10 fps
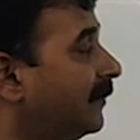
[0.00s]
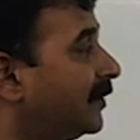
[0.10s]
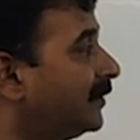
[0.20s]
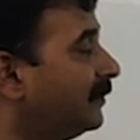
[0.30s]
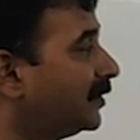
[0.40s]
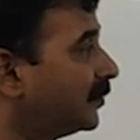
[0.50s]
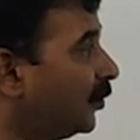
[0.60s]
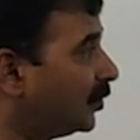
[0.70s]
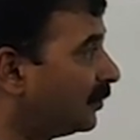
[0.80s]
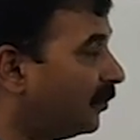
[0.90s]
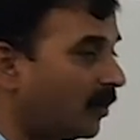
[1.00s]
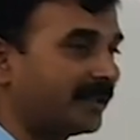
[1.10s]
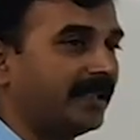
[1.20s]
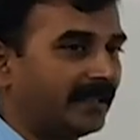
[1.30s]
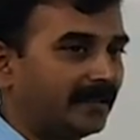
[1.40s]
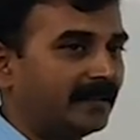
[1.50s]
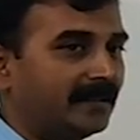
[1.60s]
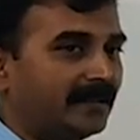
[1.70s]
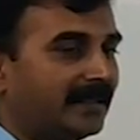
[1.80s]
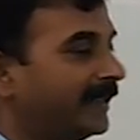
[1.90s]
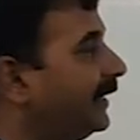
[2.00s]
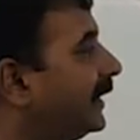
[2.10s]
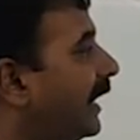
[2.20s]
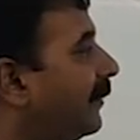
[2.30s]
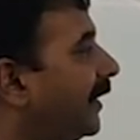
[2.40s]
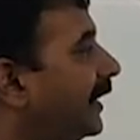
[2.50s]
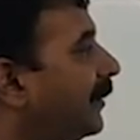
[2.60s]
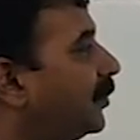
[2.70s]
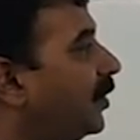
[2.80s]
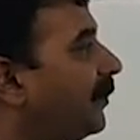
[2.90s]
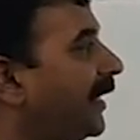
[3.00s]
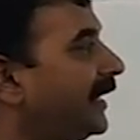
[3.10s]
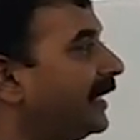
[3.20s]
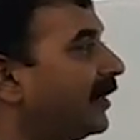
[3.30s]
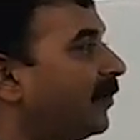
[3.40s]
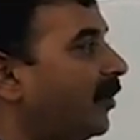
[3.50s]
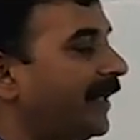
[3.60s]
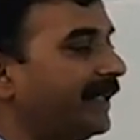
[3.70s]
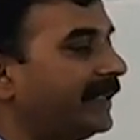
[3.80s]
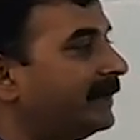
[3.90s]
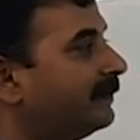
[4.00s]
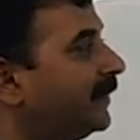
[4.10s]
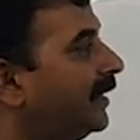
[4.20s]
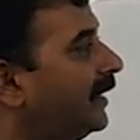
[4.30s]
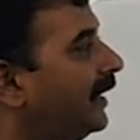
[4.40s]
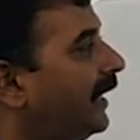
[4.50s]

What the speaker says: smooth motion is happening up to a particular point. And